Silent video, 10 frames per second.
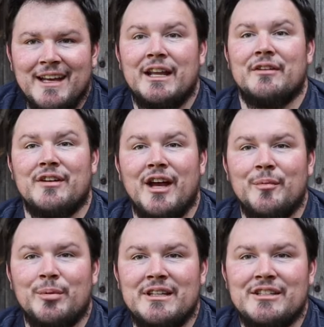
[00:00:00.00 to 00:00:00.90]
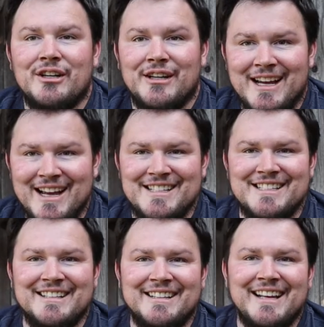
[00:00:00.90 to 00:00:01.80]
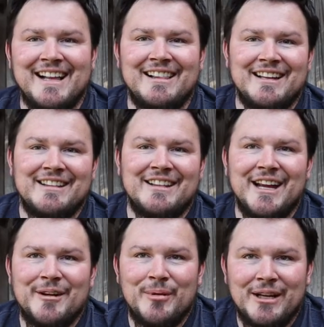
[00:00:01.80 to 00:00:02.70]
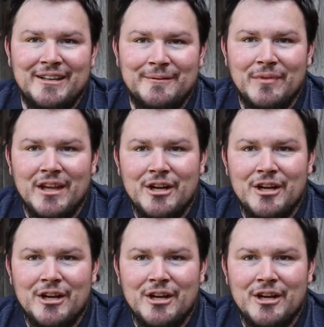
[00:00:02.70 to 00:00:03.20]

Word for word: and if not, please sarcastically click the like button.